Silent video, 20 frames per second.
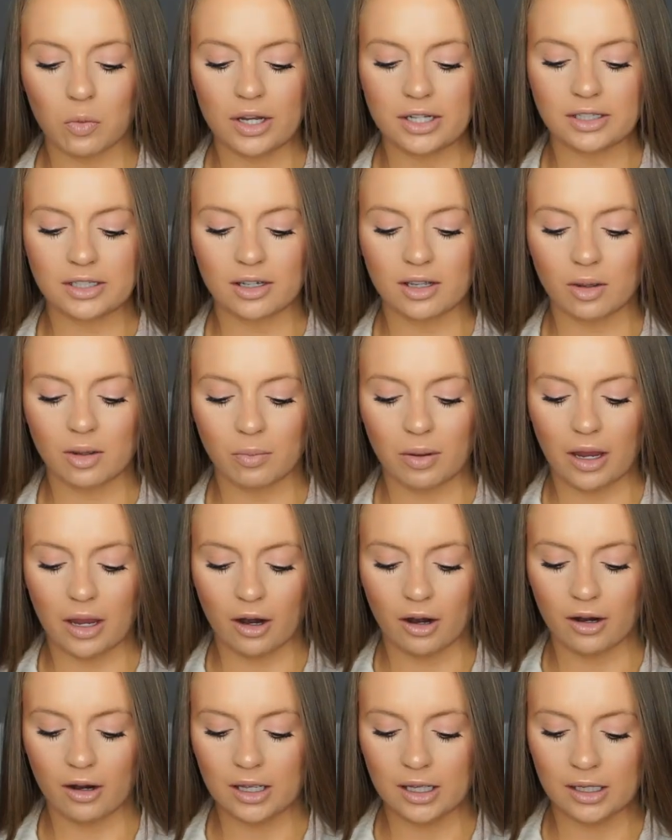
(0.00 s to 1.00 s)
going to
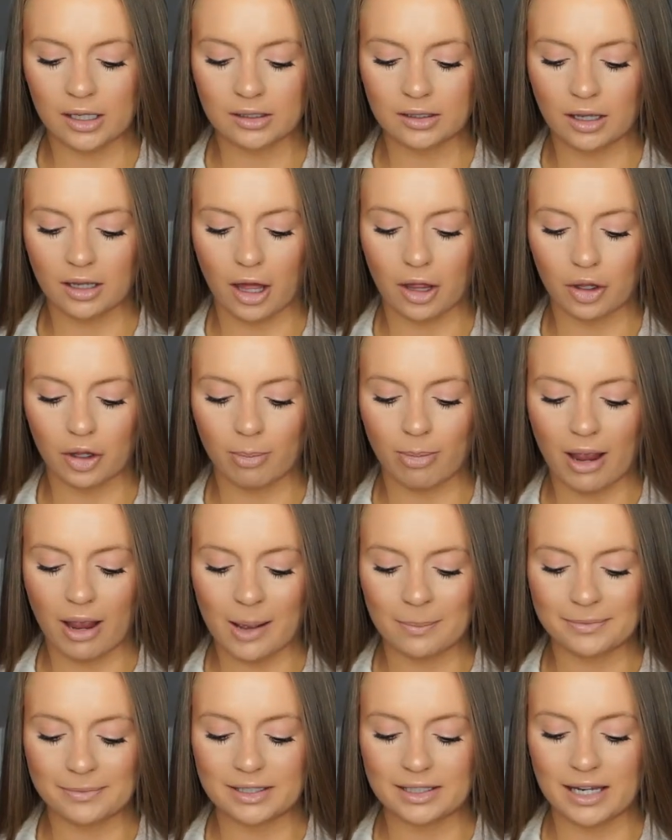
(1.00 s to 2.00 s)
compare is
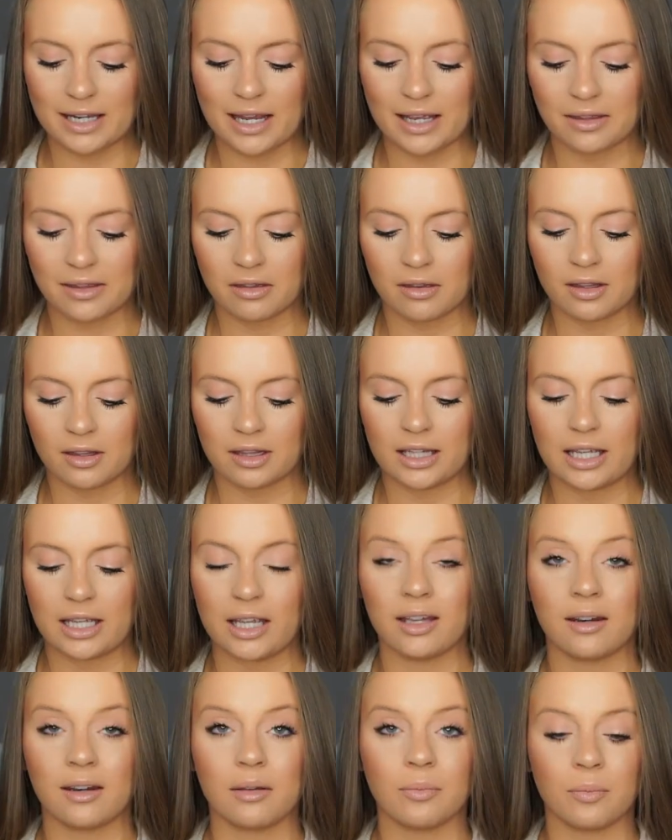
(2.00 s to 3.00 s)
ColourPop's Take the
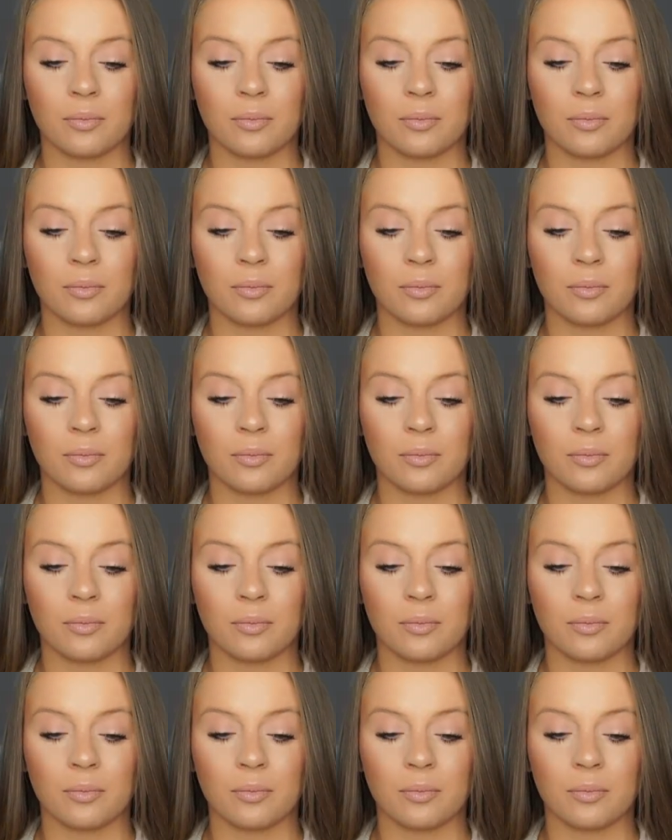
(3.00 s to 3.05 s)
Lead.